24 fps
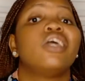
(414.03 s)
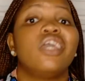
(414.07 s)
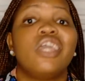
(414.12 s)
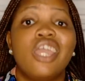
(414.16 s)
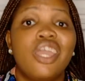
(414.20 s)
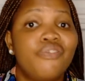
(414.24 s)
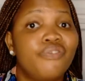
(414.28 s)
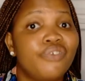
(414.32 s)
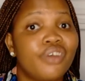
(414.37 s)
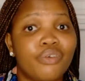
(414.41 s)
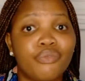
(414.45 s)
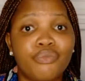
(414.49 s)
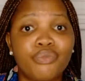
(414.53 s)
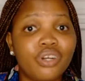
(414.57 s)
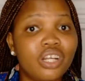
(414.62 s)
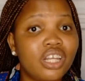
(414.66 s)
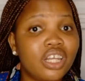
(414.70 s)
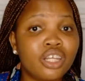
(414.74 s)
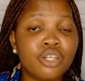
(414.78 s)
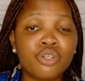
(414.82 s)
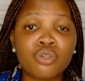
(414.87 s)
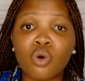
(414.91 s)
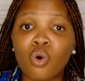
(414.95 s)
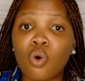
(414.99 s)
if you're
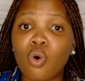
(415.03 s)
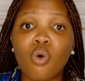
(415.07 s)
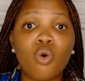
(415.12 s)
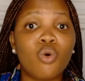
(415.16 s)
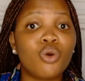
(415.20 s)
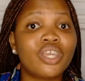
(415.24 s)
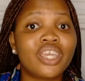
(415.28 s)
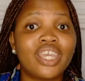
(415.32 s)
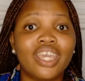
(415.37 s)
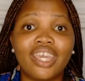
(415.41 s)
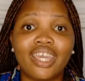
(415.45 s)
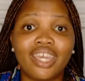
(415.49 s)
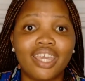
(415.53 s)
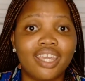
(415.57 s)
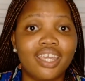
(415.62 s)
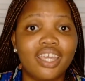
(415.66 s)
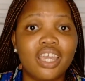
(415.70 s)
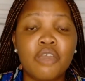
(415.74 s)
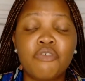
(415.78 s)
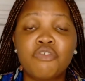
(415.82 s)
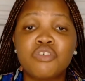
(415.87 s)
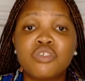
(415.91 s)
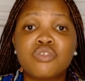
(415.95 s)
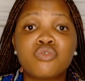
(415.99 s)
really not okay,
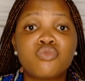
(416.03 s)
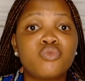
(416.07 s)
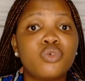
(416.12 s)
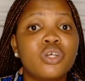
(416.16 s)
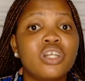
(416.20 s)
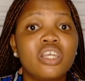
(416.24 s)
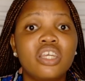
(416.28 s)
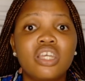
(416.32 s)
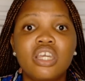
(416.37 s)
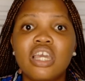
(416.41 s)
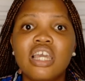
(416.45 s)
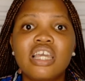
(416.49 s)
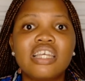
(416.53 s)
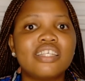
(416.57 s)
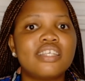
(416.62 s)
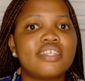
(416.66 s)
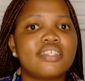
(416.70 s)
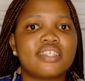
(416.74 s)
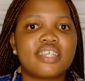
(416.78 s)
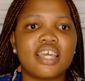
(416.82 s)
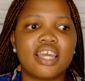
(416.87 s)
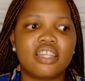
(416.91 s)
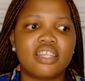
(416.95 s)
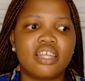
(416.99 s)
if it's really... She
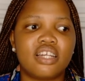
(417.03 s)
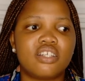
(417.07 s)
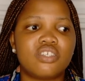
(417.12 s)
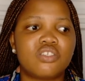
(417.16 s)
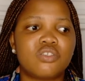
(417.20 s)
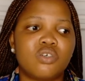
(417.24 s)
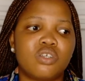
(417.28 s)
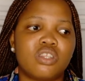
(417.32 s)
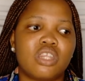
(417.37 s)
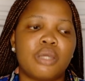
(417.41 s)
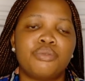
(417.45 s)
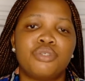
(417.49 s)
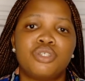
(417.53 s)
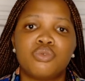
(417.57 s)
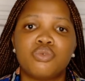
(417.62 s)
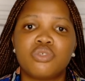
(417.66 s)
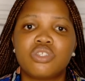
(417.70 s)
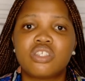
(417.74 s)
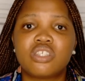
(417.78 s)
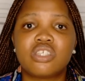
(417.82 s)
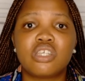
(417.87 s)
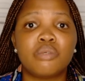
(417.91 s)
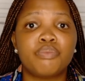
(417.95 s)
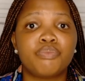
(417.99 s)
said there is no time she would
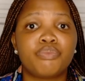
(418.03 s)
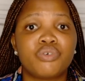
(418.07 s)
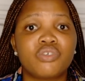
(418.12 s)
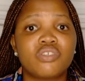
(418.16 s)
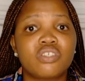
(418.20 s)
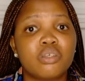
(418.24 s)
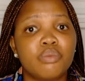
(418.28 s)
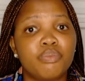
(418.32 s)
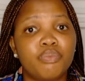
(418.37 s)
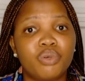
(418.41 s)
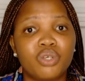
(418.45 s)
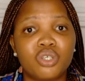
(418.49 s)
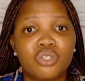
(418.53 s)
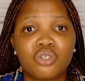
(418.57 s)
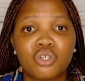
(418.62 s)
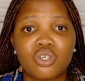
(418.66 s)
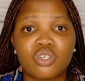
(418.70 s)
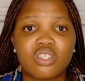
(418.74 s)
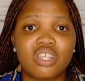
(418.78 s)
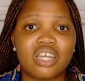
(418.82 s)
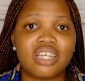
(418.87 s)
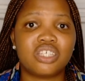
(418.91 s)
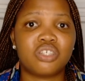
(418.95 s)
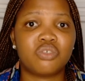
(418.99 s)
see him posting
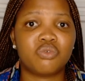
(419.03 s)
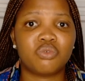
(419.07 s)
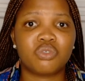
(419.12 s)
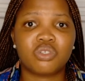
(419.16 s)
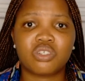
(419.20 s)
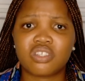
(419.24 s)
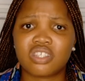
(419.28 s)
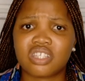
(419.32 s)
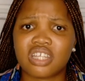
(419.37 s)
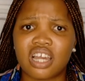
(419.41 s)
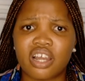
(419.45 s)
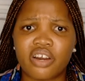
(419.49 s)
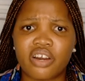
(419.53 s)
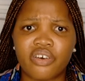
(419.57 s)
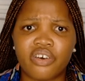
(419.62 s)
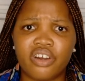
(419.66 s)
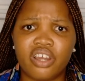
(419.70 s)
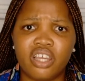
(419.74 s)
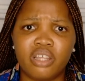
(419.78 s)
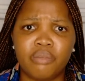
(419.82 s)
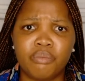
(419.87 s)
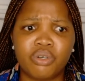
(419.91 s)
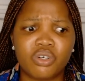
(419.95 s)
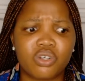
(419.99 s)
pictures that she would not start
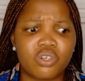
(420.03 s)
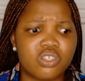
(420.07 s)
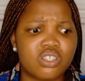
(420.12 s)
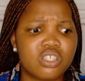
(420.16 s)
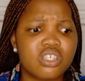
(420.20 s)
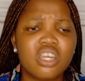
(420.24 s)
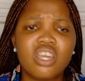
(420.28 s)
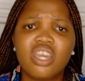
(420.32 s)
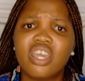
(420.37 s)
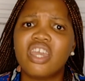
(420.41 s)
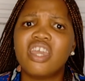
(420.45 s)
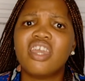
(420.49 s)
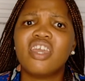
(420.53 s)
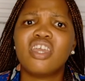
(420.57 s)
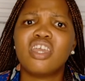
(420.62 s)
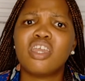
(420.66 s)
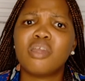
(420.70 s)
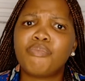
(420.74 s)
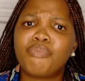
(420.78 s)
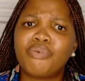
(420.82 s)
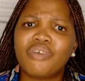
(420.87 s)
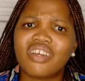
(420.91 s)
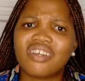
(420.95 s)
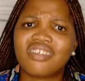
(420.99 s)
crying, because
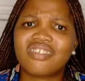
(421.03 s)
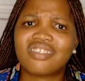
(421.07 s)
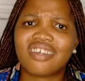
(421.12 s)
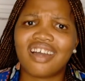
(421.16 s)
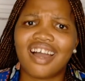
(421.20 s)
it breaks